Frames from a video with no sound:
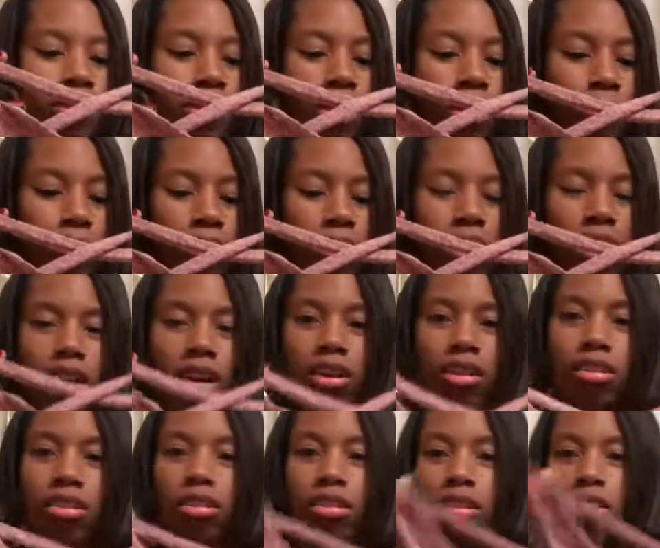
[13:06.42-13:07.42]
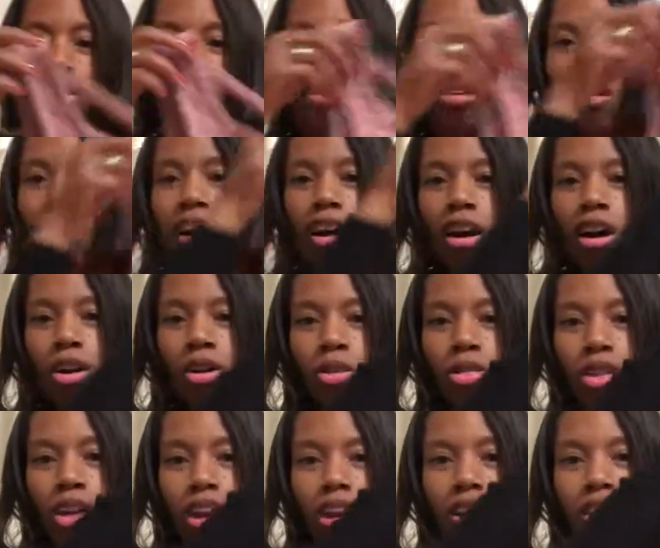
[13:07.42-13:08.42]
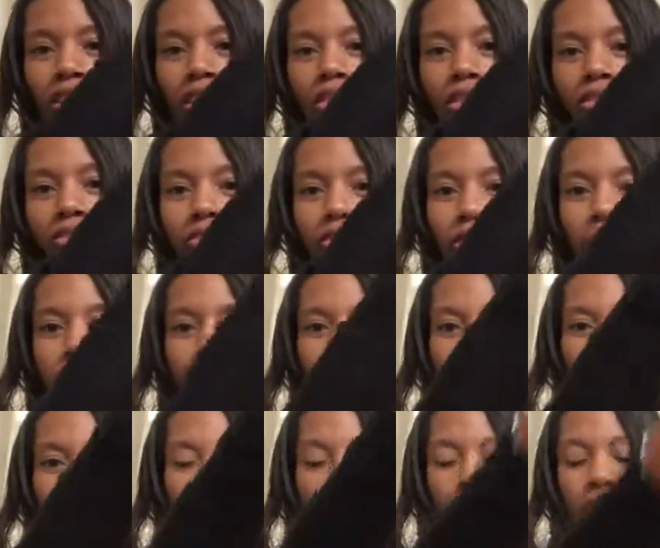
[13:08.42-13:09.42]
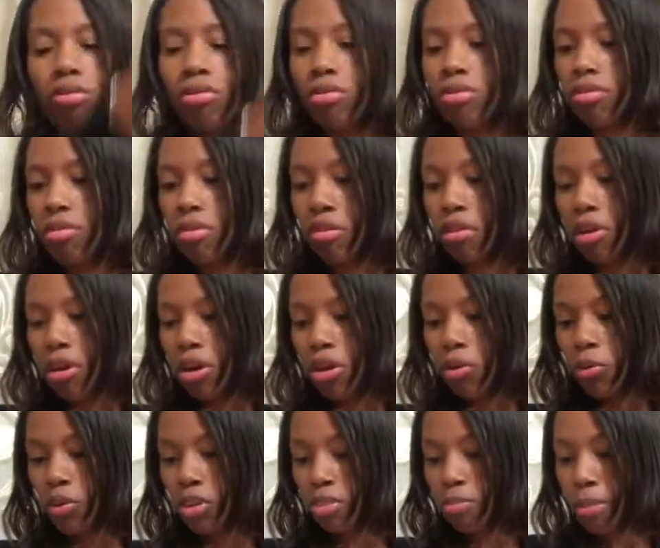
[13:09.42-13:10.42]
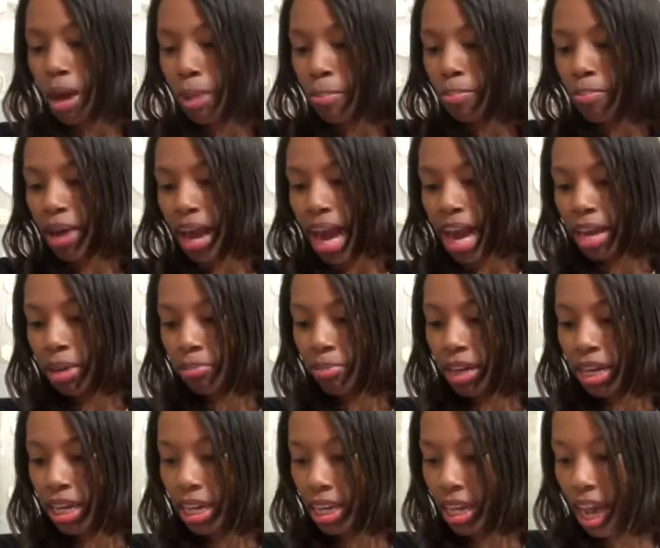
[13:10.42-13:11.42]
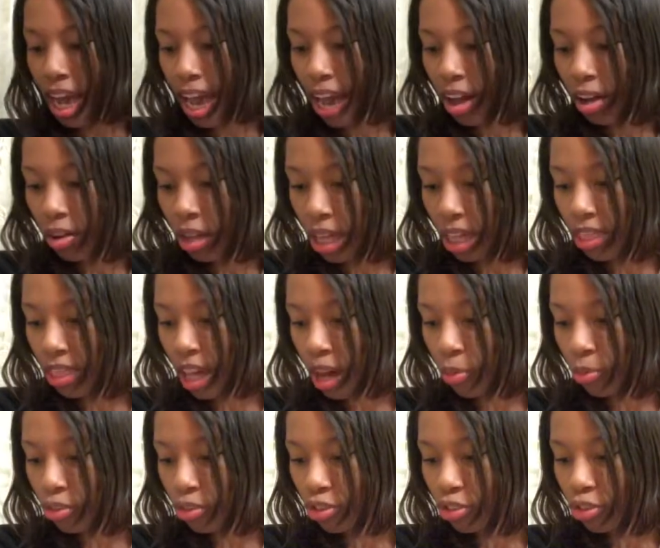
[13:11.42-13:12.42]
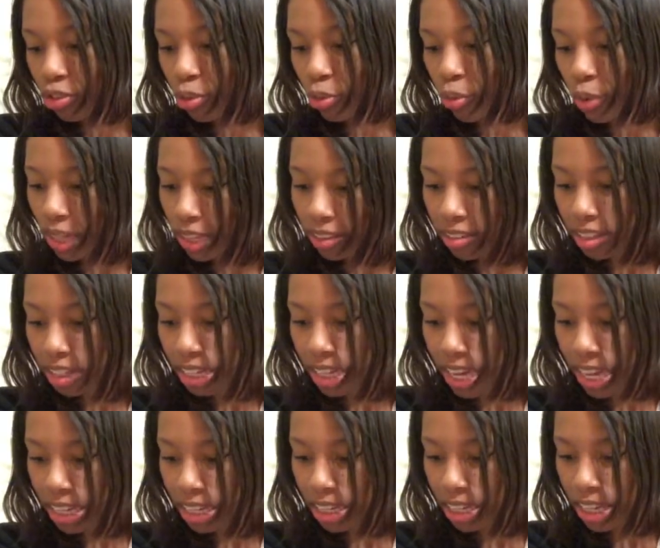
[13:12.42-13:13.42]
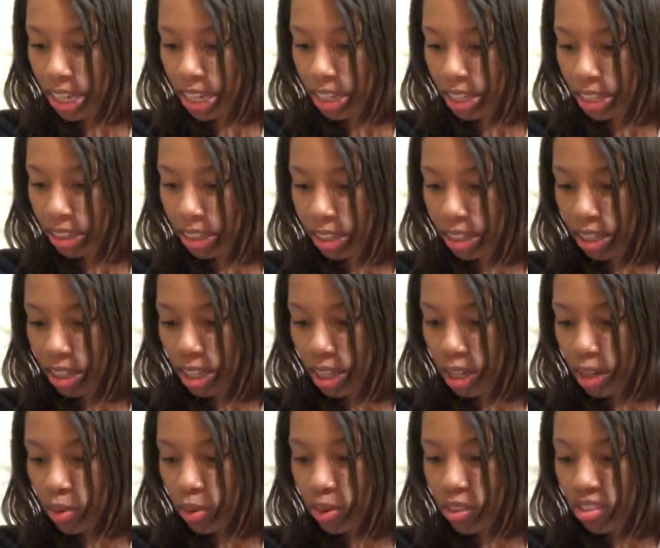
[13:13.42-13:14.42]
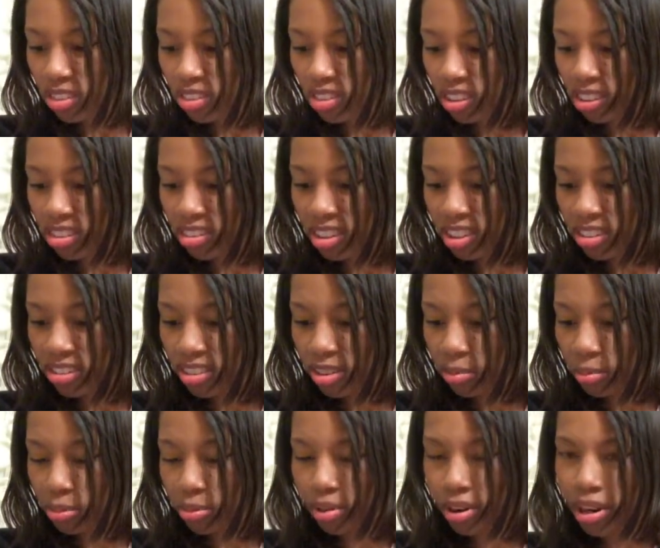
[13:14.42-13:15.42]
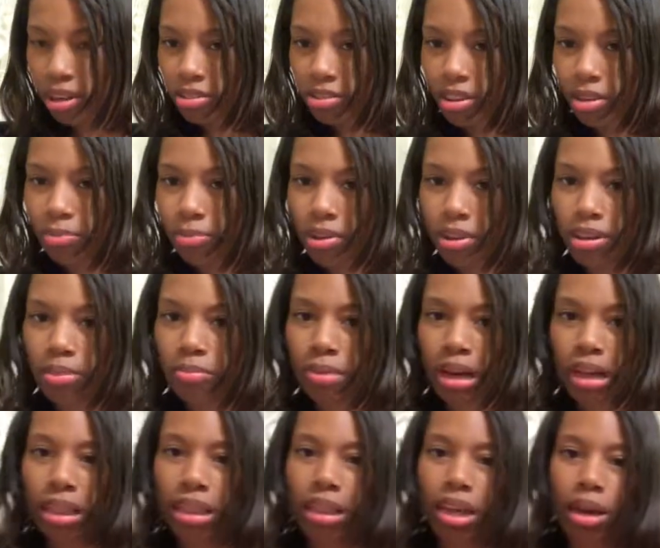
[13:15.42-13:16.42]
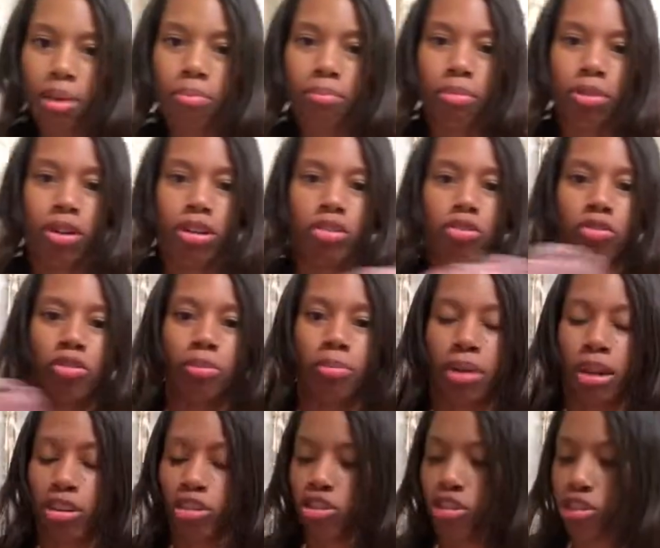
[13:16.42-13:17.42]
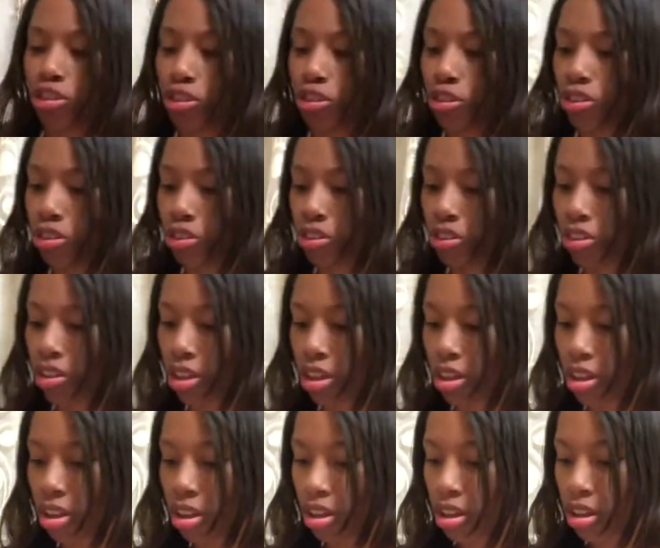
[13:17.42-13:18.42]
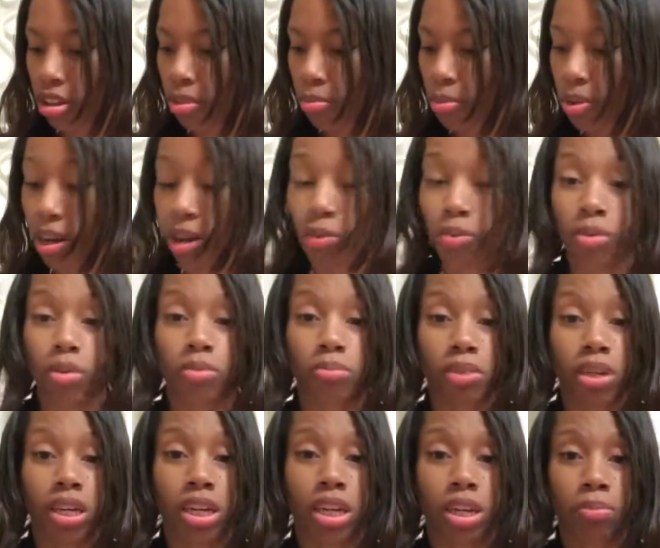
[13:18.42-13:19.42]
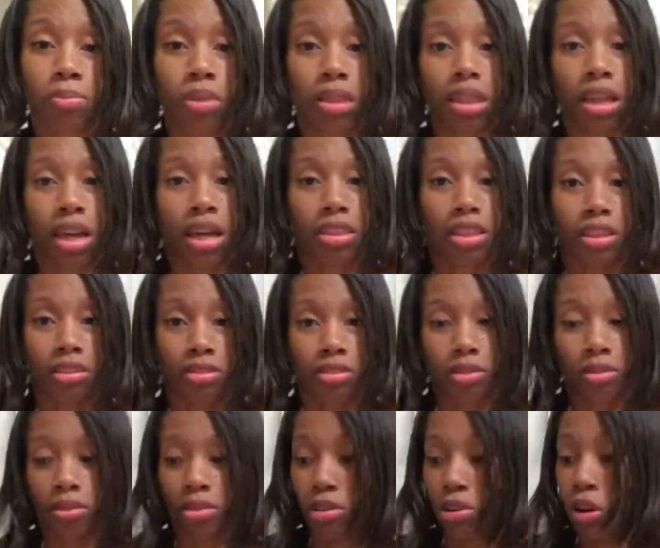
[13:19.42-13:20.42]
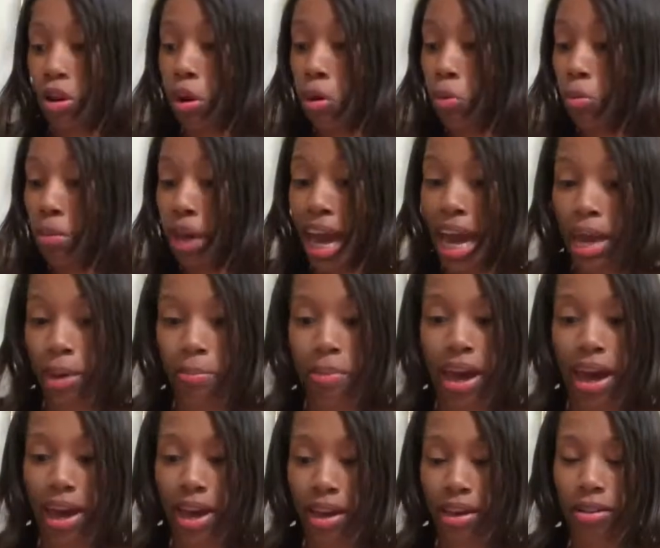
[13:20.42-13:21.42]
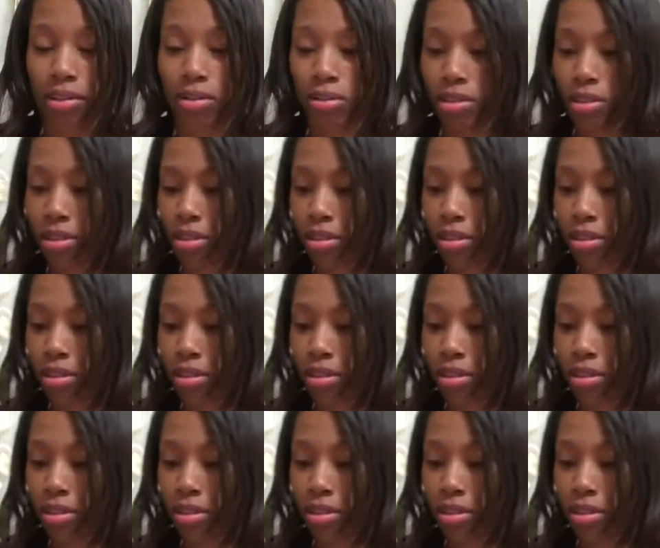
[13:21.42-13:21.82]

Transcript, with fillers: but I'm not all that comfortable with my back being out. And that was twenty ninety nine which is a decent price. I pay about that much for my shirts, but I won't be keeping that. That's on the go back pile.